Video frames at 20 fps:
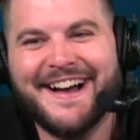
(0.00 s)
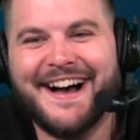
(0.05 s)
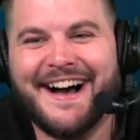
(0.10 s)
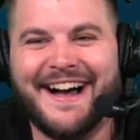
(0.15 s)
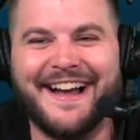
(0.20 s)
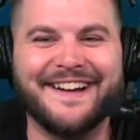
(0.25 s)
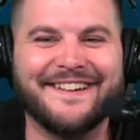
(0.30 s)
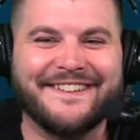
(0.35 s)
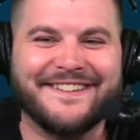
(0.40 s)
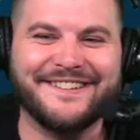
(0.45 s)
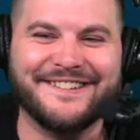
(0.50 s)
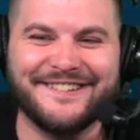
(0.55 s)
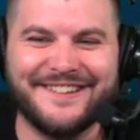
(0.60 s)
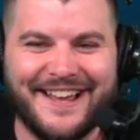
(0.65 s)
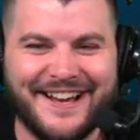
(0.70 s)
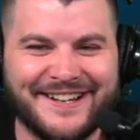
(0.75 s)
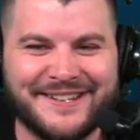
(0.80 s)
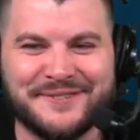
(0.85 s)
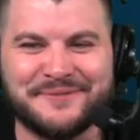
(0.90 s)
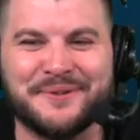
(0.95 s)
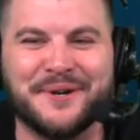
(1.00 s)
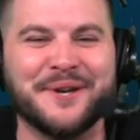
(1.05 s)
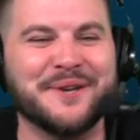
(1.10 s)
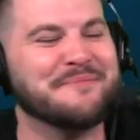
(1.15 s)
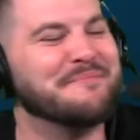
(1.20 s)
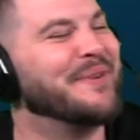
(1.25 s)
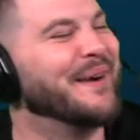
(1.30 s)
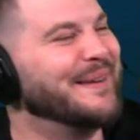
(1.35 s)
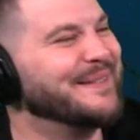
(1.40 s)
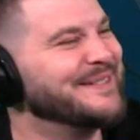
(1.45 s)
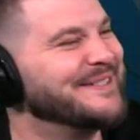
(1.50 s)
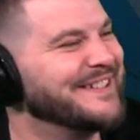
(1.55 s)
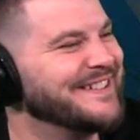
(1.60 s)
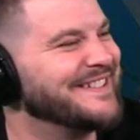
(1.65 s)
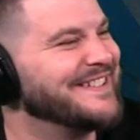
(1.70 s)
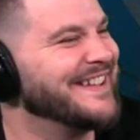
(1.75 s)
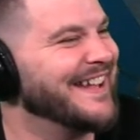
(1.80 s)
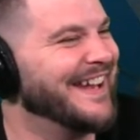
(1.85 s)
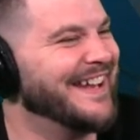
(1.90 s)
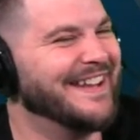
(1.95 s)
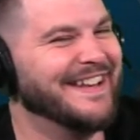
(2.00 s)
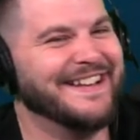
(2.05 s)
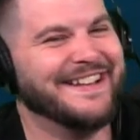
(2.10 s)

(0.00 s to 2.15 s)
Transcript: I only knew that because William Burton just said it.